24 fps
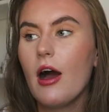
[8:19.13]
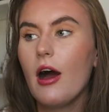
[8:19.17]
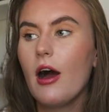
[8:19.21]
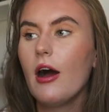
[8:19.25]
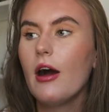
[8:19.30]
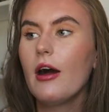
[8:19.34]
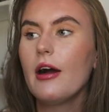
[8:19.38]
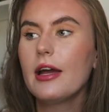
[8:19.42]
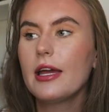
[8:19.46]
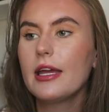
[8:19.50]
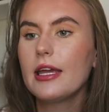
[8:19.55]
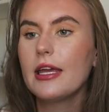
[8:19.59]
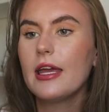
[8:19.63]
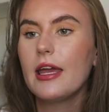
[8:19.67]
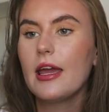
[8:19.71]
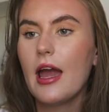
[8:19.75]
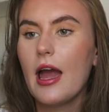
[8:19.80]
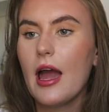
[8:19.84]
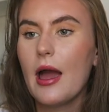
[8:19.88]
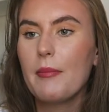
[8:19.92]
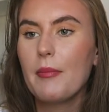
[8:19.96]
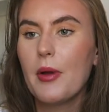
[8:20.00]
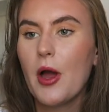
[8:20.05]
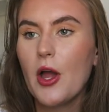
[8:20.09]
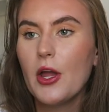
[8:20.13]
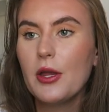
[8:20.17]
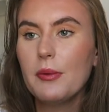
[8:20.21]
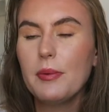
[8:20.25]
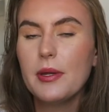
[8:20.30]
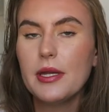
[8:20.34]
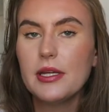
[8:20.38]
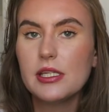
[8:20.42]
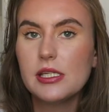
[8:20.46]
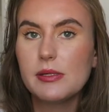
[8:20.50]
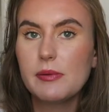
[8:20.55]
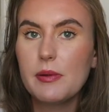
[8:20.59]
I am
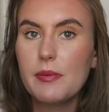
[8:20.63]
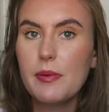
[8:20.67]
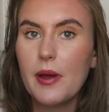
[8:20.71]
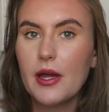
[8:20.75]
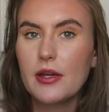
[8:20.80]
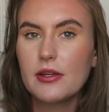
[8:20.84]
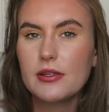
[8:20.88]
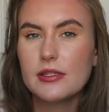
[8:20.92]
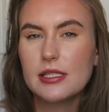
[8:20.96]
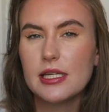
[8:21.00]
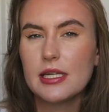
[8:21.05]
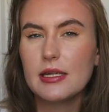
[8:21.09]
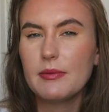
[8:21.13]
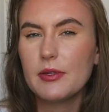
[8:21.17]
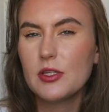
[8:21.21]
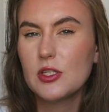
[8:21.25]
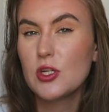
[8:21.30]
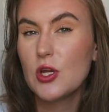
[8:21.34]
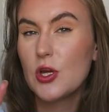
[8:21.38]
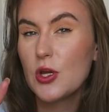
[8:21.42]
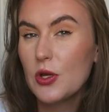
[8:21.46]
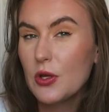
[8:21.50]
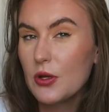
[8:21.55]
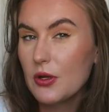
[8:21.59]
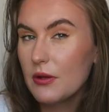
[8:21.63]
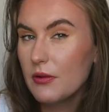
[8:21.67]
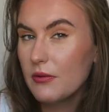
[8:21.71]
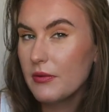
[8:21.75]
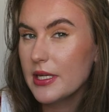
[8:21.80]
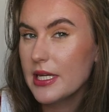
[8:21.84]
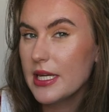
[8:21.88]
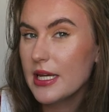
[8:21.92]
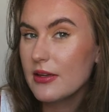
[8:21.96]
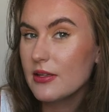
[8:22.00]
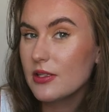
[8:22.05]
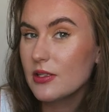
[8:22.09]
hoping to be posting two
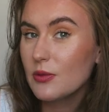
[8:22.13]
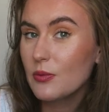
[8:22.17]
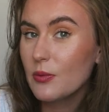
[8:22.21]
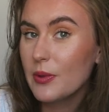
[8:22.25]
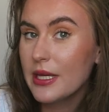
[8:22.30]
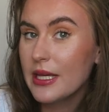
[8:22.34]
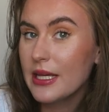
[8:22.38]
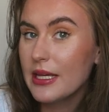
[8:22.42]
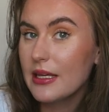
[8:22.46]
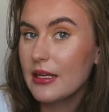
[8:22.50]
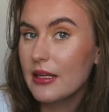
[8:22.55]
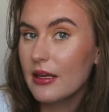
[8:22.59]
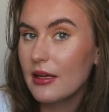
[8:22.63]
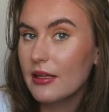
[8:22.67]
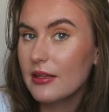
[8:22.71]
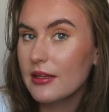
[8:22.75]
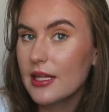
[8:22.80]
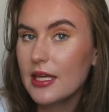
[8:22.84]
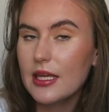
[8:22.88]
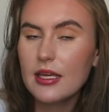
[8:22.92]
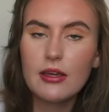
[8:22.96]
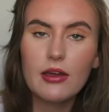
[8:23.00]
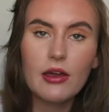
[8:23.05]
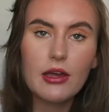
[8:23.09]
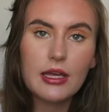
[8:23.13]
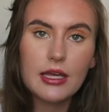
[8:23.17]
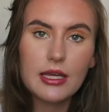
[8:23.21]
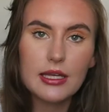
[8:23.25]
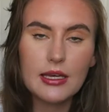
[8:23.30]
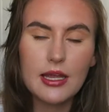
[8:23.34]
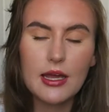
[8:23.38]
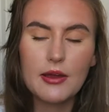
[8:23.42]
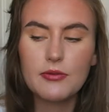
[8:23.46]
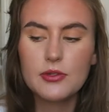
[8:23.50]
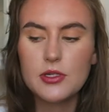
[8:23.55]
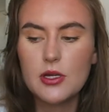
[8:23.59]
videos a week. I think I
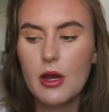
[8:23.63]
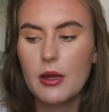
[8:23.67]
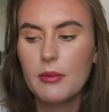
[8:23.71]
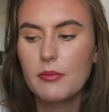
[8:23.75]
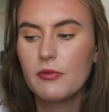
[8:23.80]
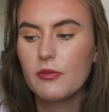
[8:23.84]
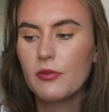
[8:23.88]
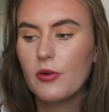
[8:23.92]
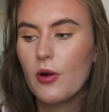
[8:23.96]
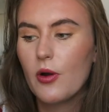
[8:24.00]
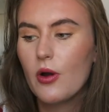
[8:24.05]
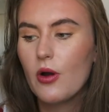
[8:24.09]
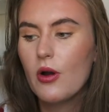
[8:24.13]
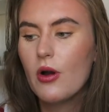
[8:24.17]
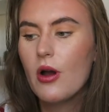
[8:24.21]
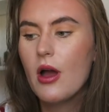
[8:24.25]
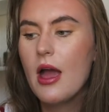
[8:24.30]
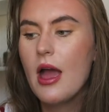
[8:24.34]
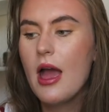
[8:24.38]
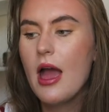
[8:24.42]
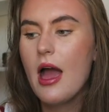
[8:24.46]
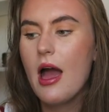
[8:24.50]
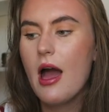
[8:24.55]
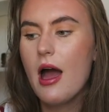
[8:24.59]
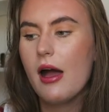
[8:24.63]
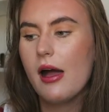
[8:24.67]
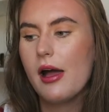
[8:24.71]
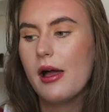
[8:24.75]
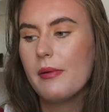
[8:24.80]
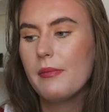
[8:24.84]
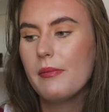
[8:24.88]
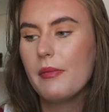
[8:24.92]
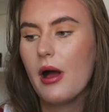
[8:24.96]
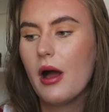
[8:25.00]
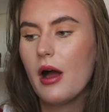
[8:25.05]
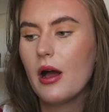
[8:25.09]
can have time for.
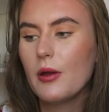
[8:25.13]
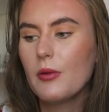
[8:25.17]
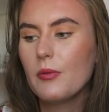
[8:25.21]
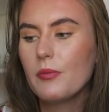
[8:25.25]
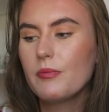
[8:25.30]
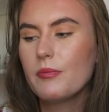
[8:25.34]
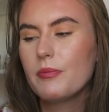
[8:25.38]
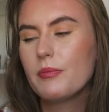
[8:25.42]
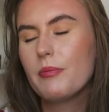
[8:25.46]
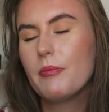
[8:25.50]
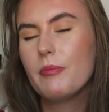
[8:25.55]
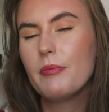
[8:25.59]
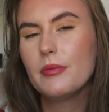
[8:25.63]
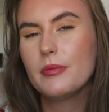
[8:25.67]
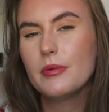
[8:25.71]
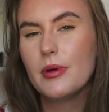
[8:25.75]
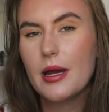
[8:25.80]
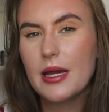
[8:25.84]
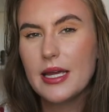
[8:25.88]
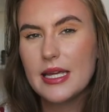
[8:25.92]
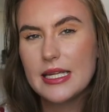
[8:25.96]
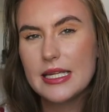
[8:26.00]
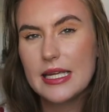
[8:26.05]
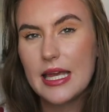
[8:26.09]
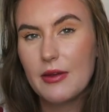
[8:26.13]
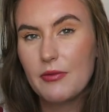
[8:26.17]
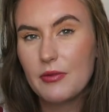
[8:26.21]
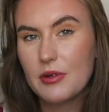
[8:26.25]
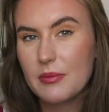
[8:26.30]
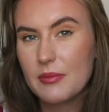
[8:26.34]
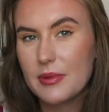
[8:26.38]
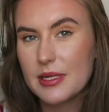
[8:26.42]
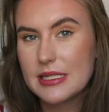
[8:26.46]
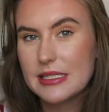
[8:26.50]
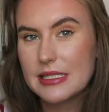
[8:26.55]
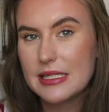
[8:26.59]
Um, I might get rid
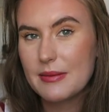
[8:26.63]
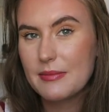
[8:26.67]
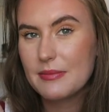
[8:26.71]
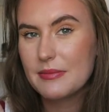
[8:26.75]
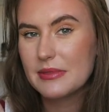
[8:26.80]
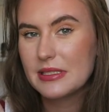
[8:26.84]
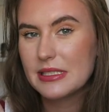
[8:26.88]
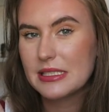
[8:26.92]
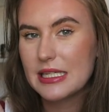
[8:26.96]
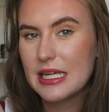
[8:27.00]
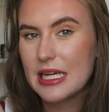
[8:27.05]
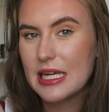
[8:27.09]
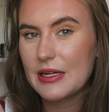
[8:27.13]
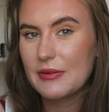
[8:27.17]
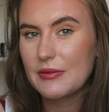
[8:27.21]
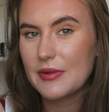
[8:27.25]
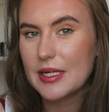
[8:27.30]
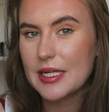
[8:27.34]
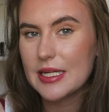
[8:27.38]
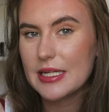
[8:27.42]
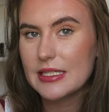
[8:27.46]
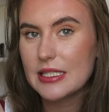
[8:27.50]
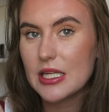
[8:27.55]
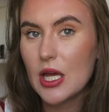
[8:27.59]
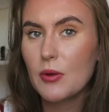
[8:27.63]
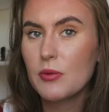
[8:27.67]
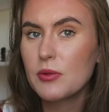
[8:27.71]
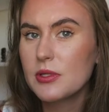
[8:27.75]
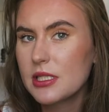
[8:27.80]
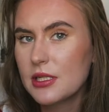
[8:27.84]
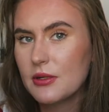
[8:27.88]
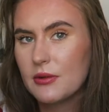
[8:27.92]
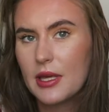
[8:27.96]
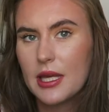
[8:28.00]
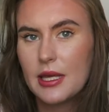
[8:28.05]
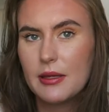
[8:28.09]
of my Sims series. I'll
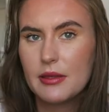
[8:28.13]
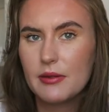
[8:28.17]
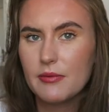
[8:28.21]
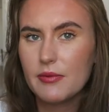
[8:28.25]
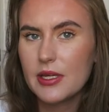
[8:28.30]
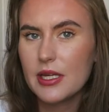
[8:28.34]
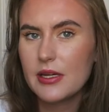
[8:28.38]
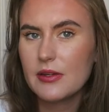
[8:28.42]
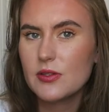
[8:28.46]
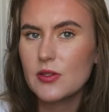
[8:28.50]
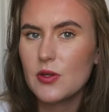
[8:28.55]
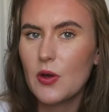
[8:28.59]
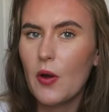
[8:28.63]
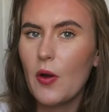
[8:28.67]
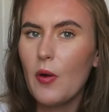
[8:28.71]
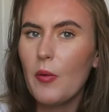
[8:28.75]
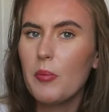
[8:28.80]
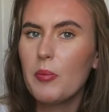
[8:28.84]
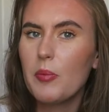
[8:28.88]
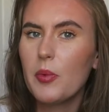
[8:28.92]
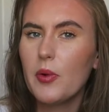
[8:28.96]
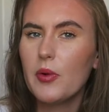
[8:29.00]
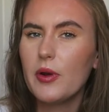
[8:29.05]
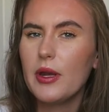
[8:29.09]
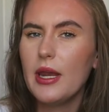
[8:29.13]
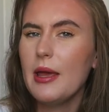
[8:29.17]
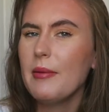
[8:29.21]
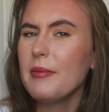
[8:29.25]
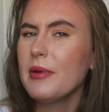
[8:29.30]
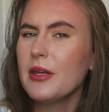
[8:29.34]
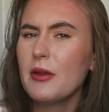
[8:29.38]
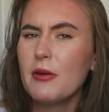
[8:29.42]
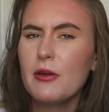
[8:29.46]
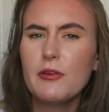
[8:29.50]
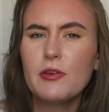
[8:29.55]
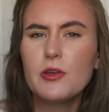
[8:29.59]
still keep the videos up, but let
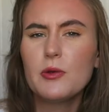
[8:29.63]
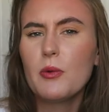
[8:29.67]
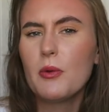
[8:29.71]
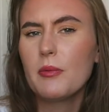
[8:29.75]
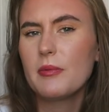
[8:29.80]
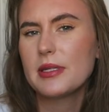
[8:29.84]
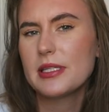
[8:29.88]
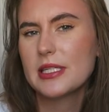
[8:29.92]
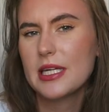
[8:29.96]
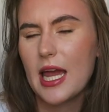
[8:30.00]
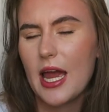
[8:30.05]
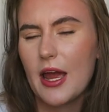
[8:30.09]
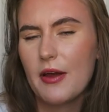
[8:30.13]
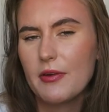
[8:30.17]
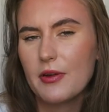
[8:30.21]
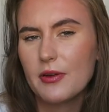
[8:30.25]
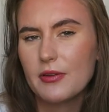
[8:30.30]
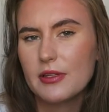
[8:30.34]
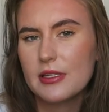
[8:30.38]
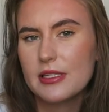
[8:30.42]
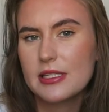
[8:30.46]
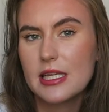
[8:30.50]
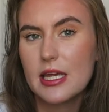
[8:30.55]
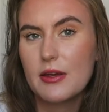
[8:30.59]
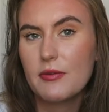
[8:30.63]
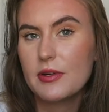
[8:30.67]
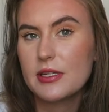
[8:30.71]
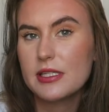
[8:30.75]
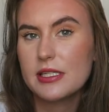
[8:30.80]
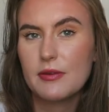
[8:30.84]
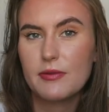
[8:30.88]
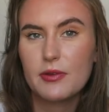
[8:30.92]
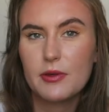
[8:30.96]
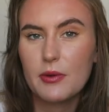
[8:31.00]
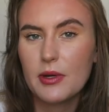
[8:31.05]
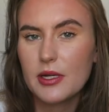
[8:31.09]
me know if you want me to carry on the
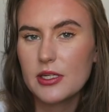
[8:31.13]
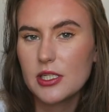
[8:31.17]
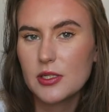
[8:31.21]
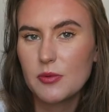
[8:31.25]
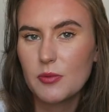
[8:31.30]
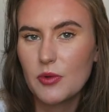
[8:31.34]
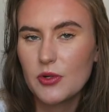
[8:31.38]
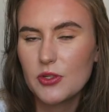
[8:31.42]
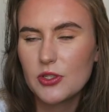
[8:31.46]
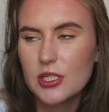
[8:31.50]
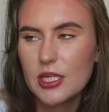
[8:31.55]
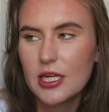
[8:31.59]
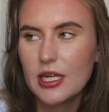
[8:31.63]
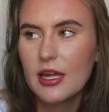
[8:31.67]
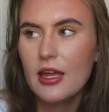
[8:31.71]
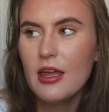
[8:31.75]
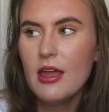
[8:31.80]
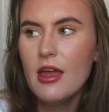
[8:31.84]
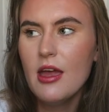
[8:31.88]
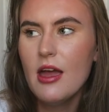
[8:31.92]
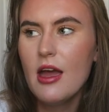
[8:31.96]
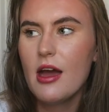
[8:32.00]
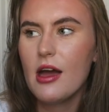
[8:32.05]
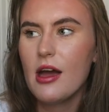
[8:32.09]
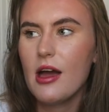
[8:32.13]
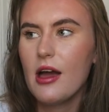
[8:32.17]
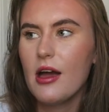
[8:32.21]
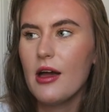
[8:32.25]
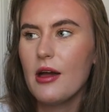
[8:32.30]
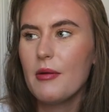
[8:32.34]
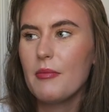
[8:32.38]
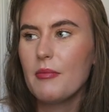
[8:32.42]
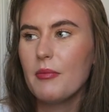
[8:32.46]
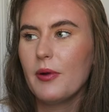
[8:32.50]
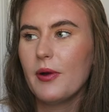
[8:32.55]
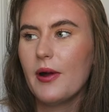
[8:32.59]
series if you're actually watching.
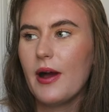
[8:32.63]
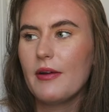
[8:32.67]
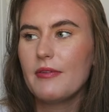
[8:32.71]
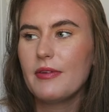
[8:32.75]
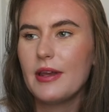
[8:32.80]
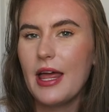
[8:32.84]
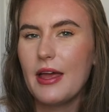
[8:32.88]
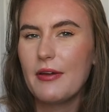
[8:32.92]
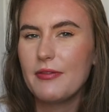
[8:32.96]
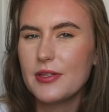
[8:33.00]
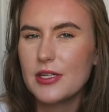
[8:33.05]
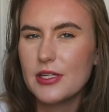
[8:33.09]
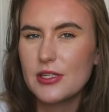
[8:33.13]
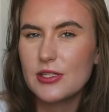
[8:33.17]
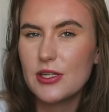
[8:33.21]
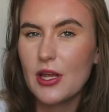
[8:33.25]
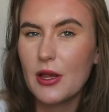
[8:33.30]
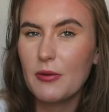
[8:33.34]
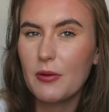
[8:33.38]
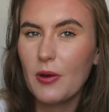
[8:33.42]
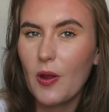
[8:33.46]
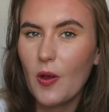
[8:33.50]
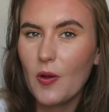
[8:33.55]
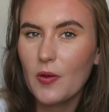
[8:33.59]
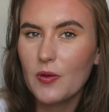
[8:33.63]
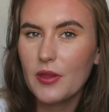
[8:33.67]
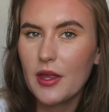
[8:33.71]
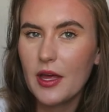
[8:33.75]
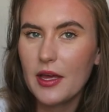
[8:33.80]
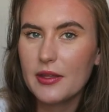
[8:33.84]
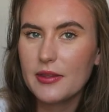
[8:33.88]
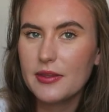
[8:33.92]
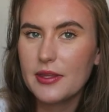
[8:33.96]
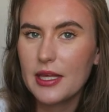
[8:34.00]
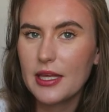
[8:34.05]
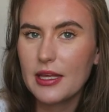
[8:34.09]
Um, but I've left it so long
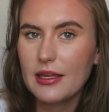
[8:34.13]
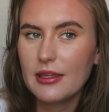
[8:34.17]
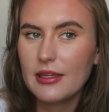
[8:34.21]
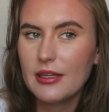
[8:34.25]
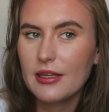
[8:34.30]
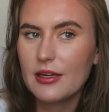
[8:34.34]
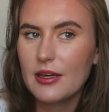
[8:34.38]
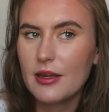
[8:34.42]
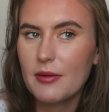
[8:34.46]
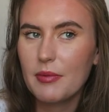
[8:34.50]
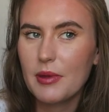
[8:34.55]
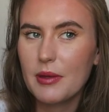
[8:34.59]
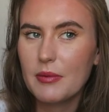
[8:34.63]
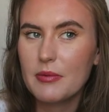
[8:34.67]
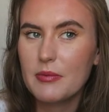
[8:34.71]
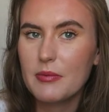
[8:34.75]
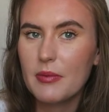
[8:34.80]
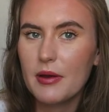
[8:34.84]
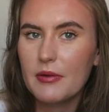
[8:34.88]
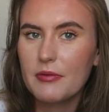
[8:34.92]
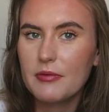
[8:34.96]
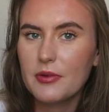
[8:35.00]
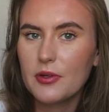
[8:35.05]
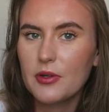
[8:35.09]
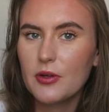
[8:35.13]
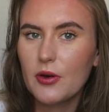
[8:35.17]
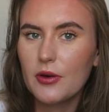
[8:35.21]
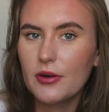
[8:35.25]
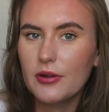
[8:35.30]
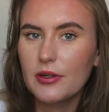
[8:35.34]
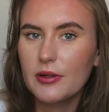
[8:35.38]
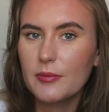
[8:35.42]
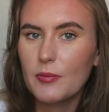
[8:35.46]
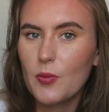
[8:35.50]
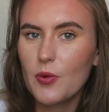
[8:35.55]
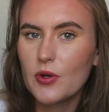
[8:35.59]
that I think, you know, people might have
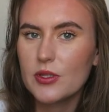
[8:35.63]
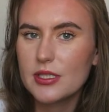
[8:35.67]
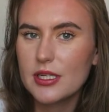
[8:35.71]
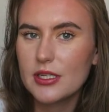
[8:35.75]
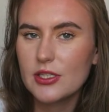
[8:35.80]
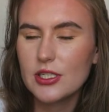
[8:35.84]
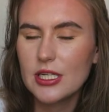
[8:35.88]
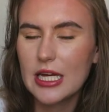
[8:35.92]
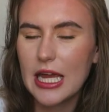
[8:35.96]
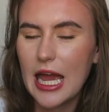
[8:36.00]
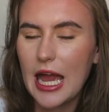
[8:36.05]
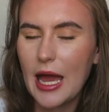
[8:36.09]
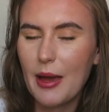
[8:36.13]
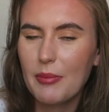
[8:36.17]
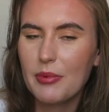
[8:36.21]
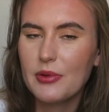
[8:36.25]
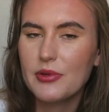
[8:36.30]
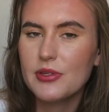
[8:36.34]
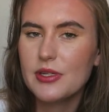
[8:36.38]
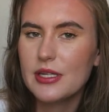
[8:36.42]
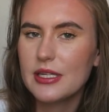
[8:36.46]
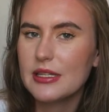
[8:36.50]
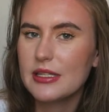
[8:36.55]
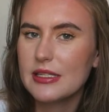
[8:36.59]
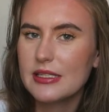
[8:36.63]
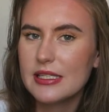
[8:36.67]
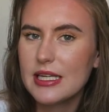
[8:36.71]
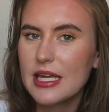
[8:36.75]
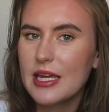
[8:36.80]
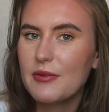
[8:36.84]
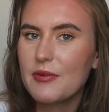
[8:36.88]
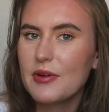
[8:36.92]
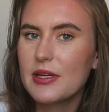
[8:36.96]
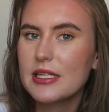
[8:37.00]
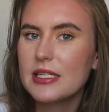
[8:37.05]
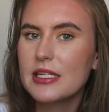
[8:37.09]
forgotten what's actually happened in the
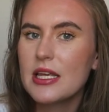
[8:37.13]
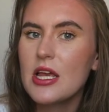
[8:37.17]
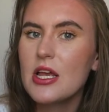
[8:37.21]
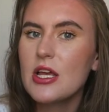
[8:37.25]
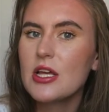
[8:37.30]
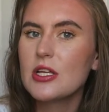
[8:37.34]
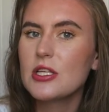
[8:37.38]
series.